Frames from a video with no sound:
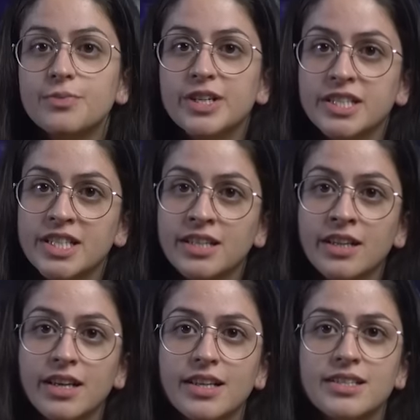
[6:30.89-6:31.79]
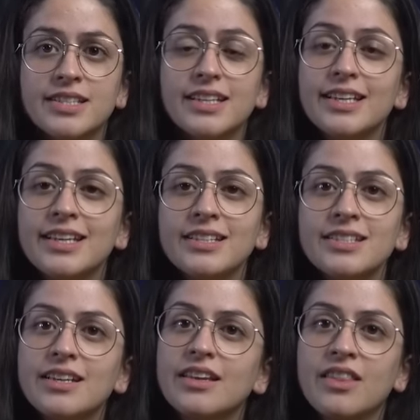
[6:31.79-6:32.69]
printing it's
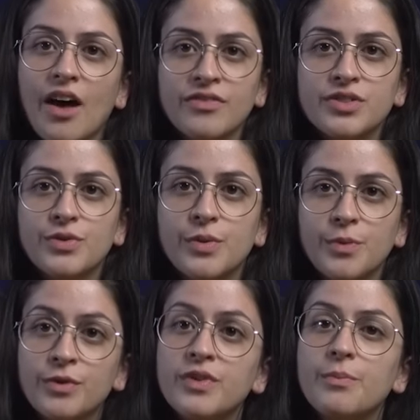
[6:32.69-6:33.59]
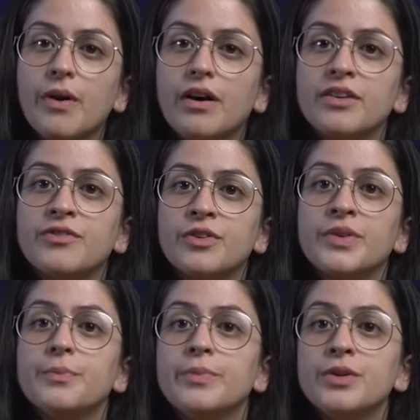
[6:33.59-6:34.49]
easy enough to remove the part from
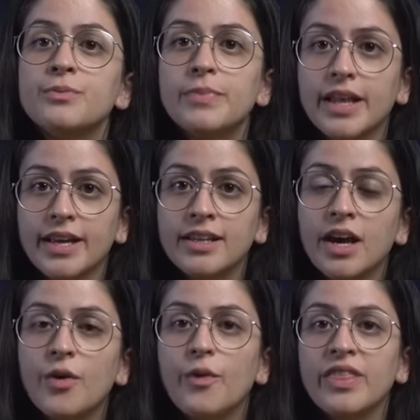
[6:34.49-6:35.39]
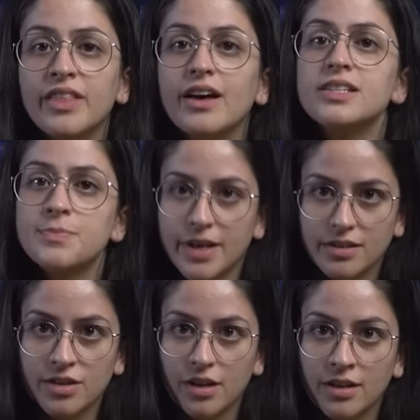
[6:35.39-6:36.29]
the build plate with a
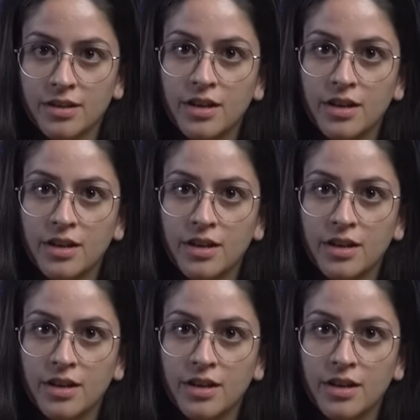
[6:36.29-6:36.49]
spatula.